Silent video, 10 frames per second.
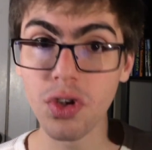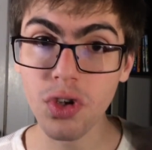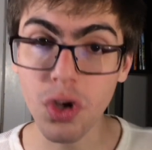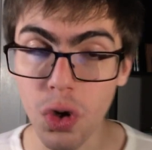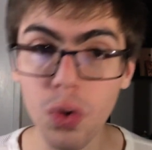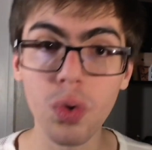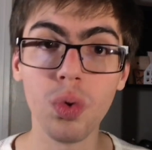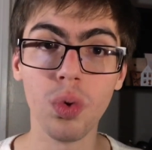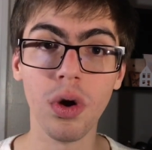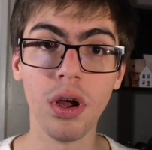
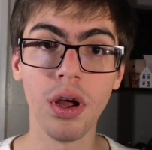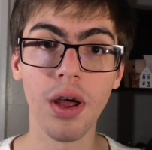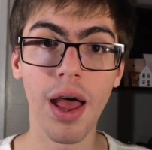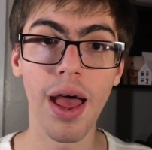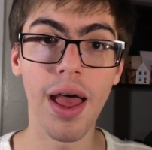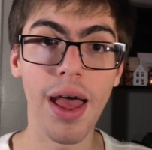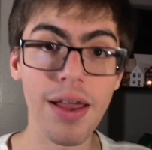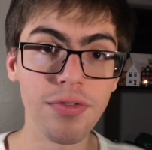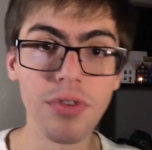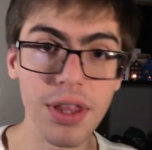to
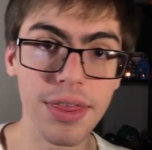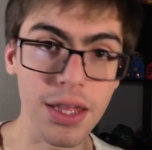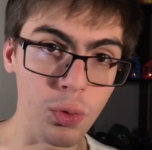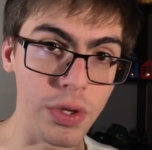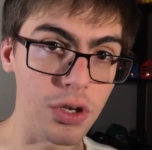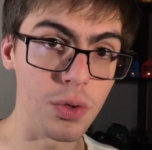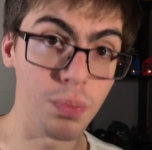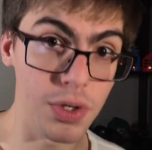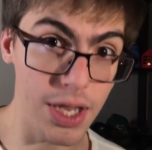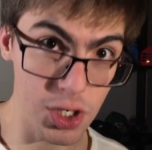everything we could
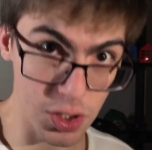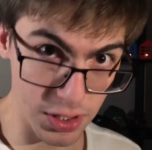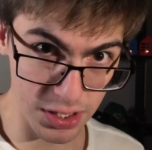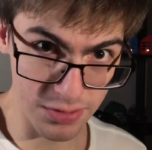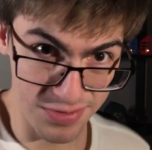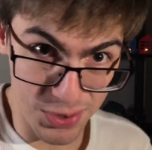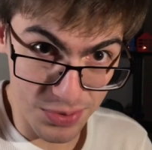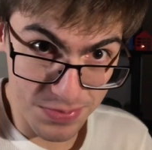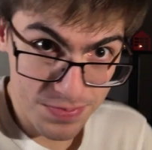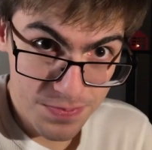potentially sort
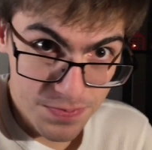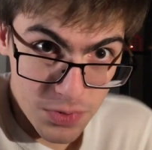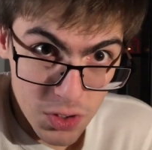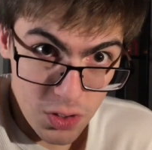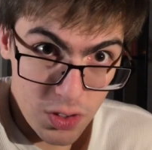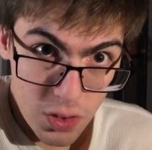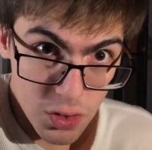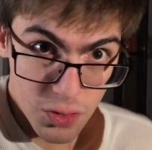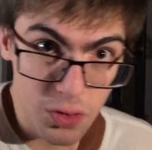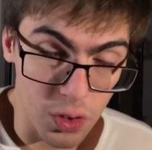of
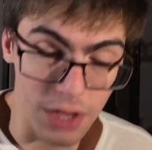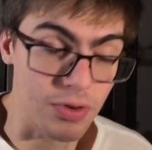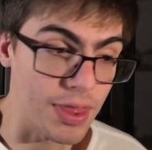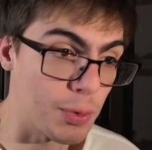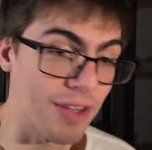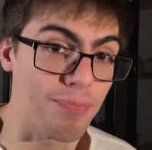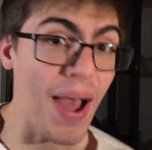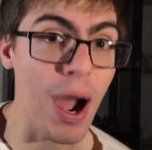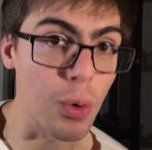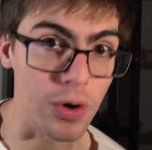control, everything we have
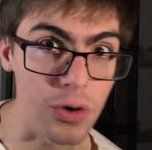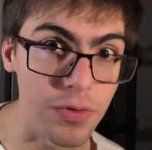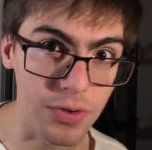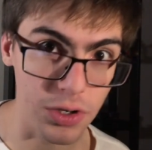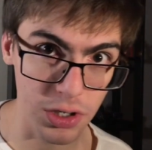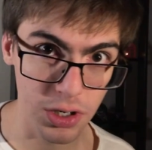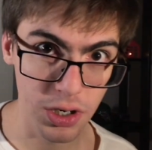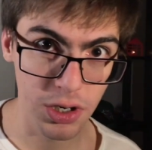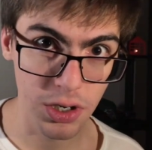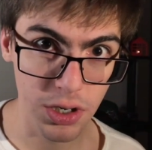power over.
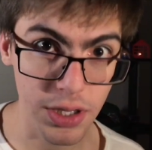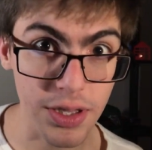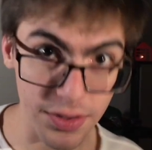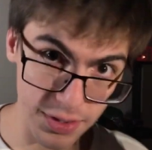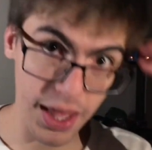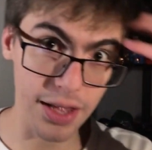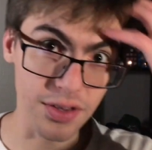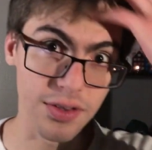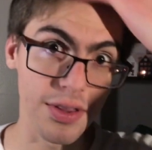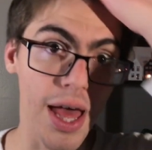In this
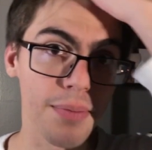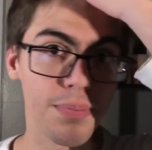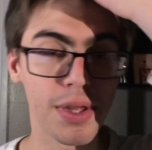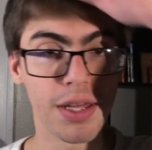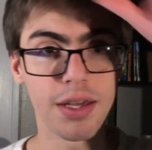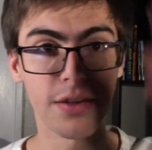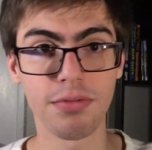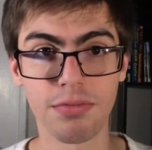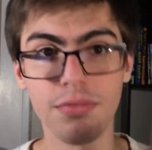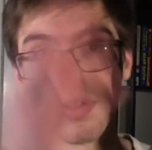case, that being
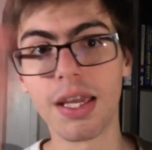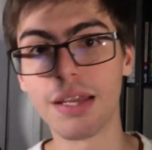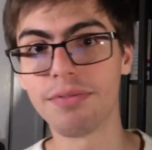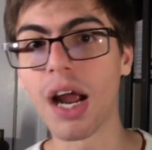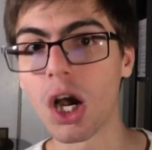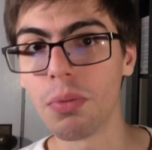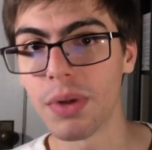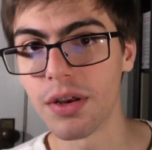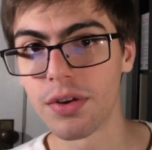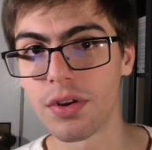the
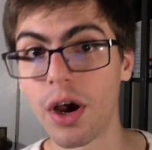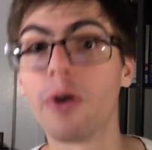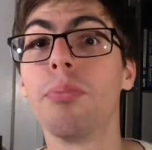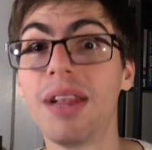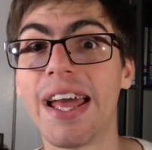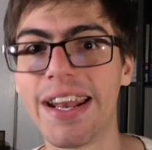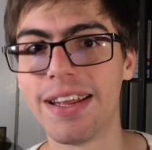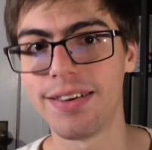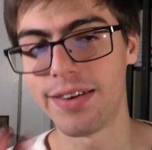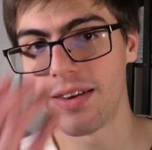environment, our
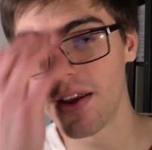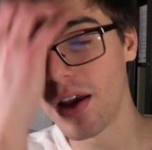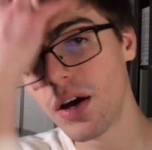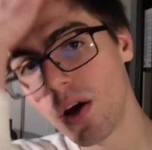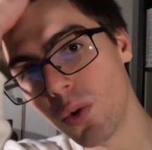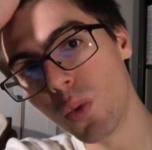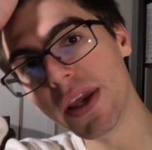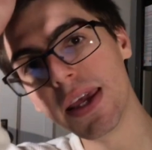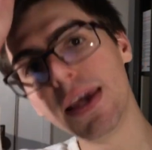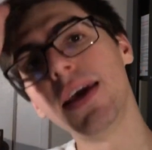planet.
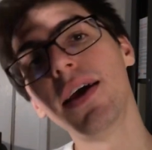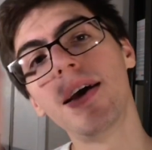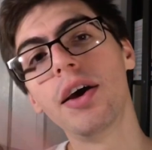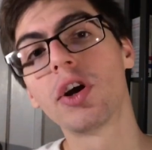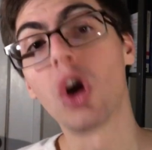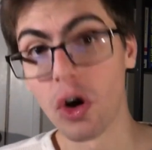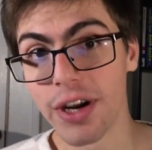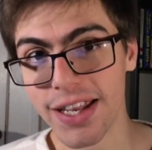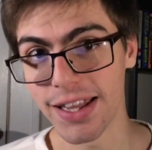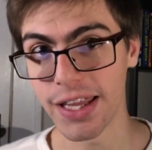We
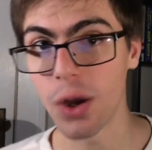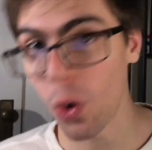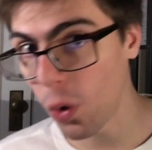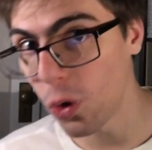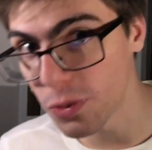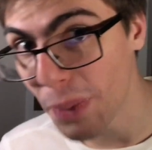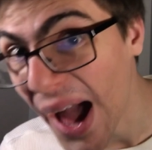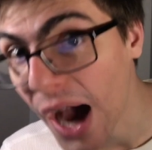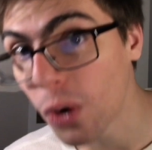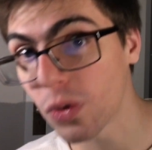currently hold
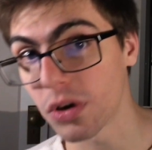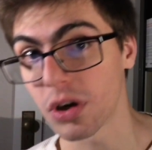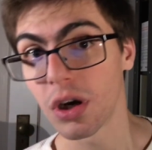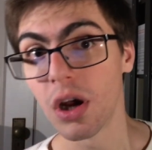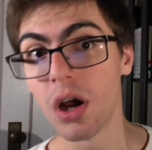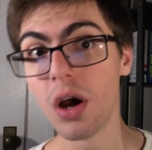power